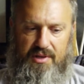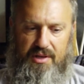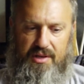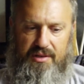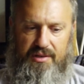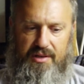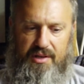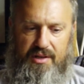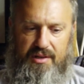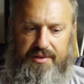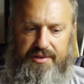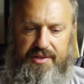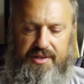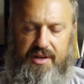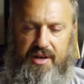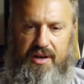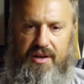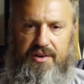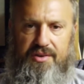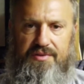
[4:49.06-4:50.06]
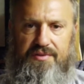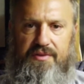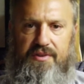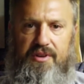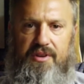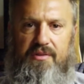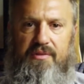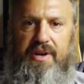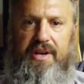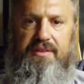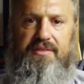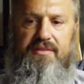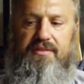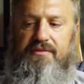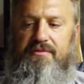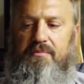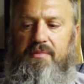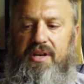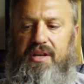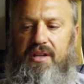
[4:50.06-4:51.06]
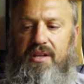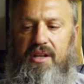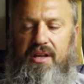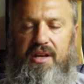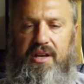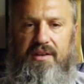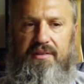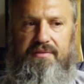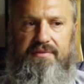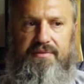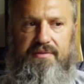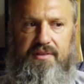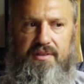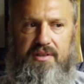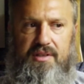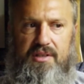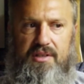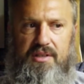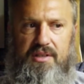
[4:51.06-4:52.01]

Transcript: I'll cherish for the rest of my life.